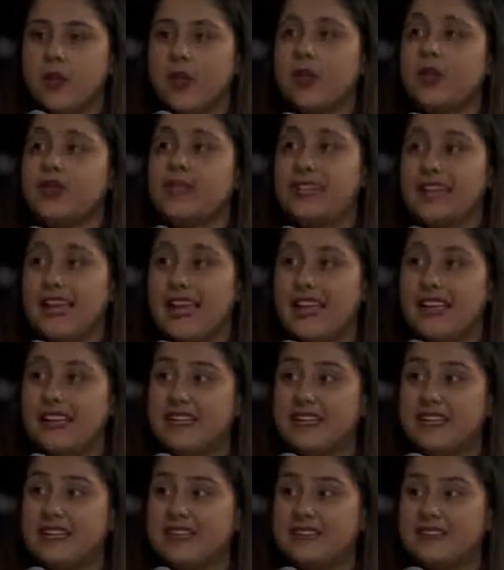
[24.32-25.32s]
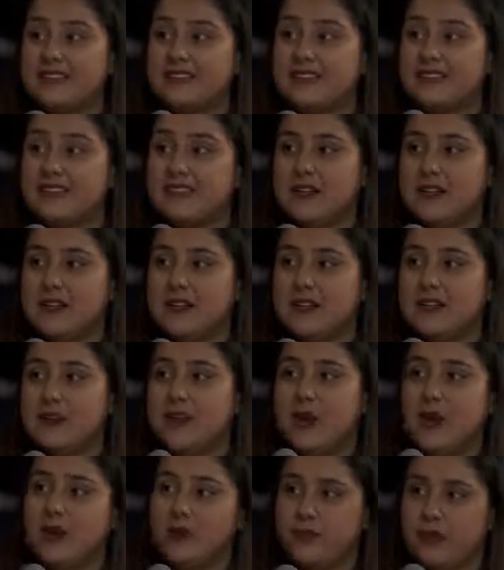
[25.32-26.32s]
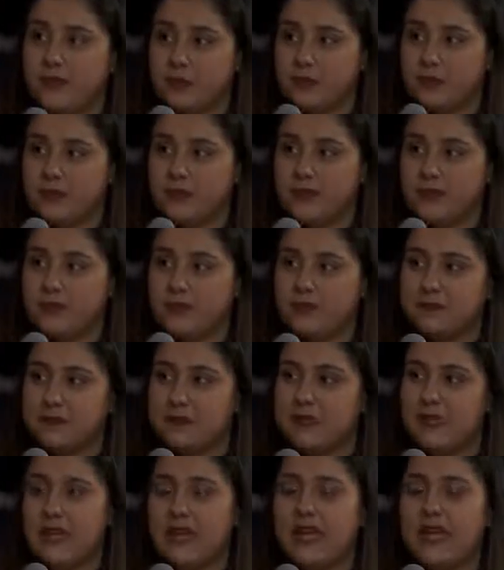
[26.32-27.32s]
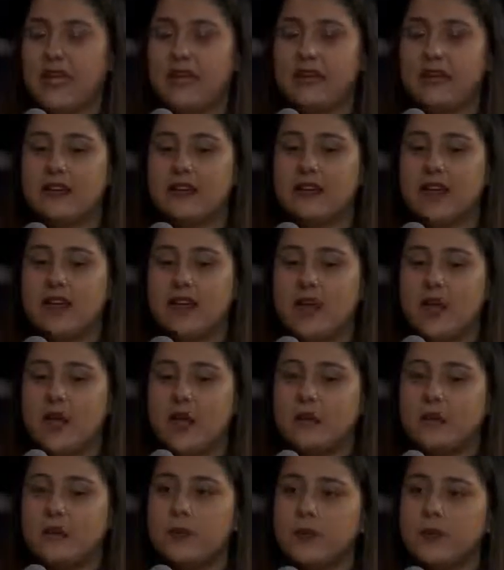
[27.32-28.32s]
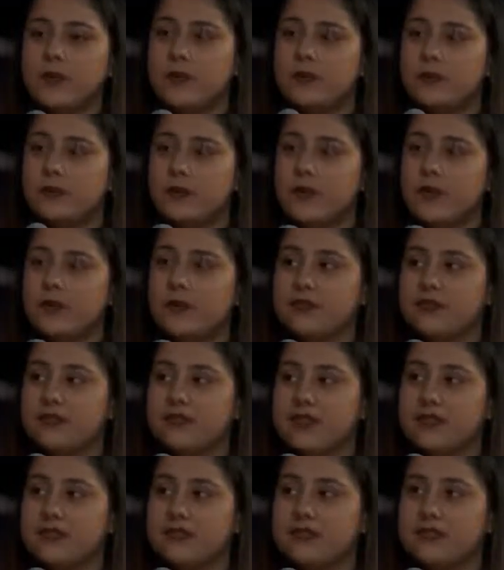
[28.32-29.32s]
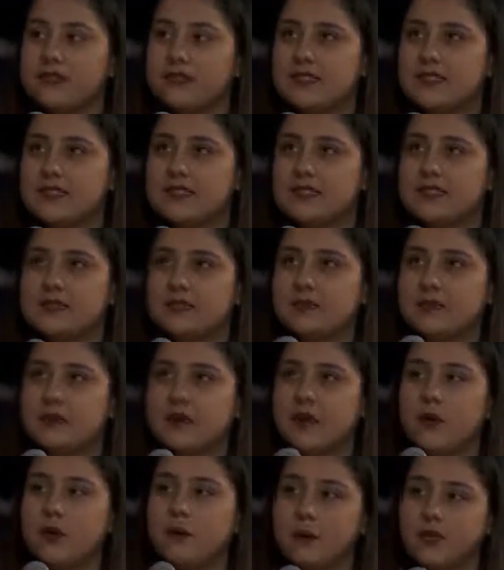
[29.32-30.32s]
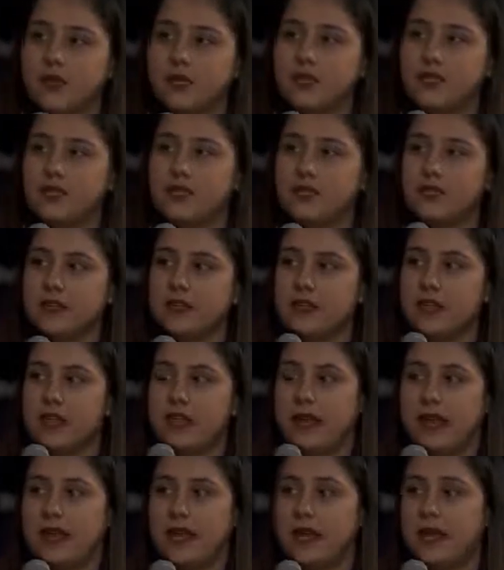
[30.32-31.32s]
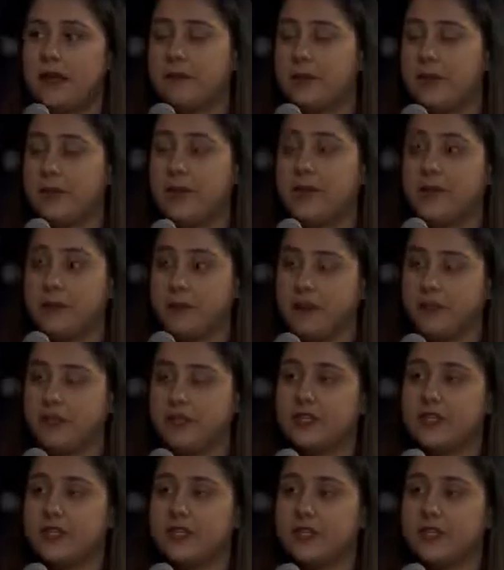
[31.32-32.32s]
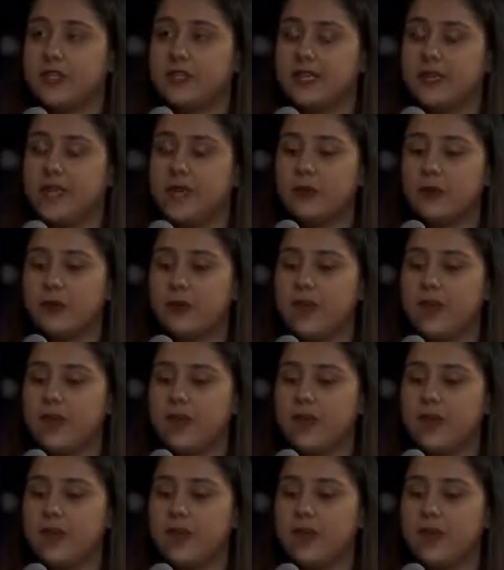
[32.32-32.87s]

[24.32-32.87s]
what they lack is a lot of emotions. And we want to know if it's opinion, I mean your opinion on it, and